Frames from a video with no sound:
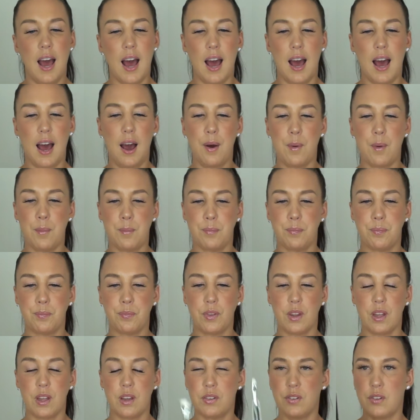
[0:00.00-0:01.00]

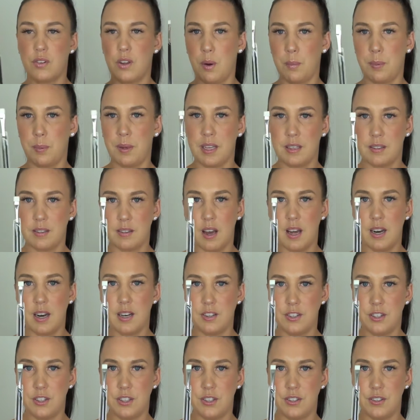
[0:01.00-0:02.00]
So I'll be
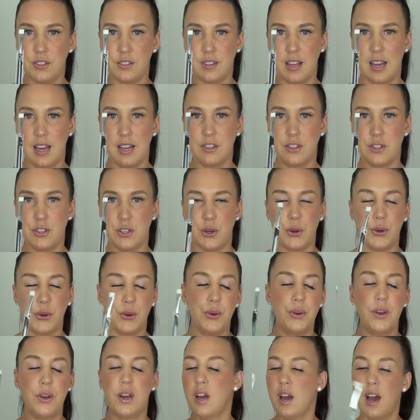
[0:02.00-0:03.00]
excited to use that
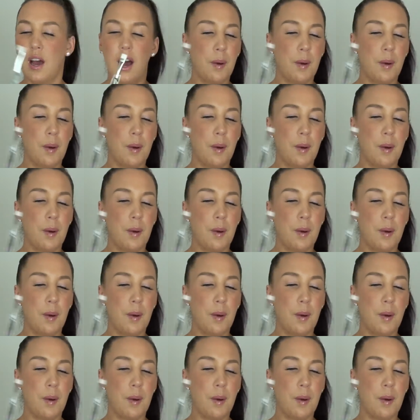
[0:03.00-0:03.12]
too.